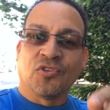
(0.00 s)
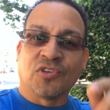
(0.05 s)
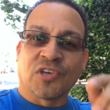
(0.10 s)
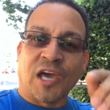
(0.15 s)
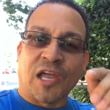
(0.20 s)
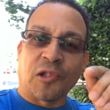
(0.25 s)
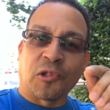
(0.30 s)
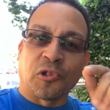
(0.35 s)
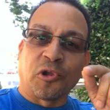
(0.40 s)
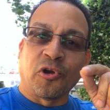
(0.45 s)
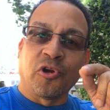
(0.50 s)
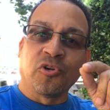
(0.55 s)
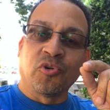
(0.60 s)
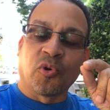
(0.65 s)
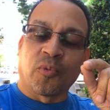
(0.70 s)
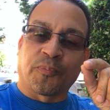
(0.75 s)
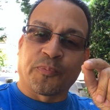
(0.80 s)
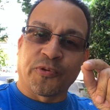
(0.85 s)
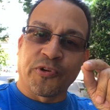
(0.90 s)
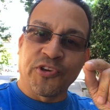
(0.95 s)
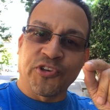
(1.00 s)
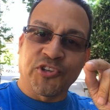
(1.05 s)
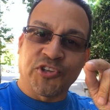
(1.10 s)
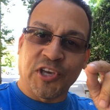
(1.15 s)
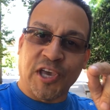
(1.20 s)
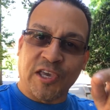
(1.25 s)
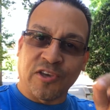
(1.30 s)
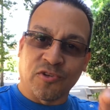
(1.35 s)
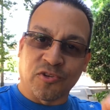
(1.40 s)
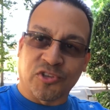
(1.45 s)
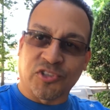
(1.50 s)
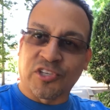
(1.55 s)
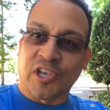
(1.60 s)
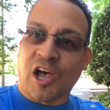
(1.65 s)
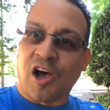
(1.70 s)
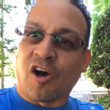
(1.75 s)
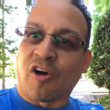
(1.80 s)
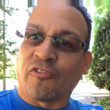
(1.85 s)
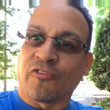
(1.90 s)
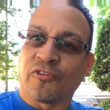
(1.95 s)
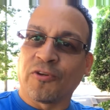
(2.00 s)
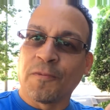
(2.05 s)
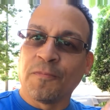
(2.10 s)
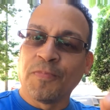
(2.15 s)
You gotta learn to appreciate yourself.